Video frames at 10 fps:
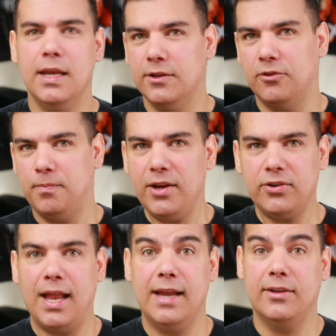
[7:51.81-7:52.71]

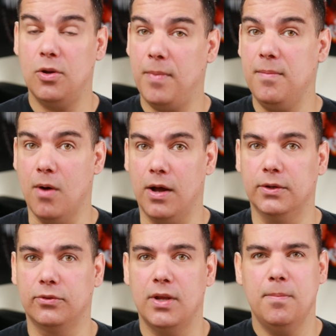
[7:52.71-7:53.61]
Specialized domain
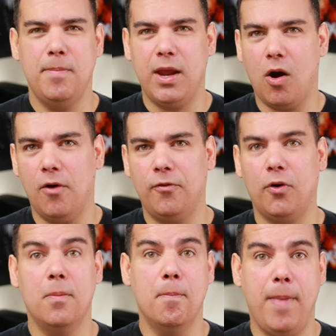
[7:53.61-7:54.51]
models may offer
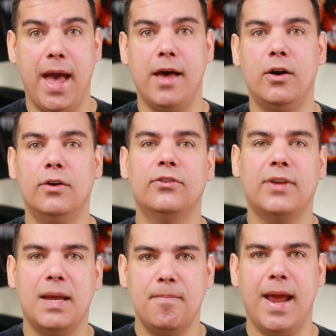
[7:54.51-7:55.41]
better
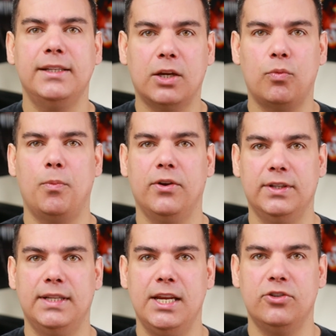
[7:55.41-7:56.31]
semantic
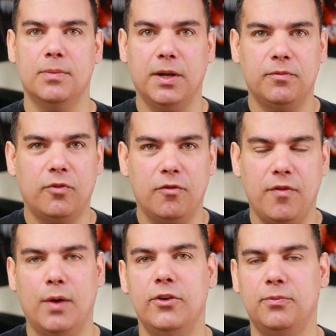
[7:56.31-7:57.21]
representation, but for
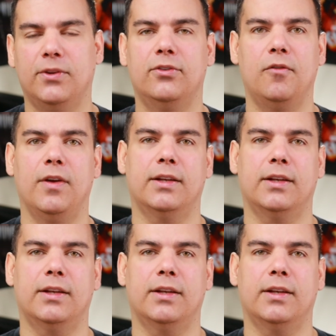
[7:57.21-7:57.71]
very specific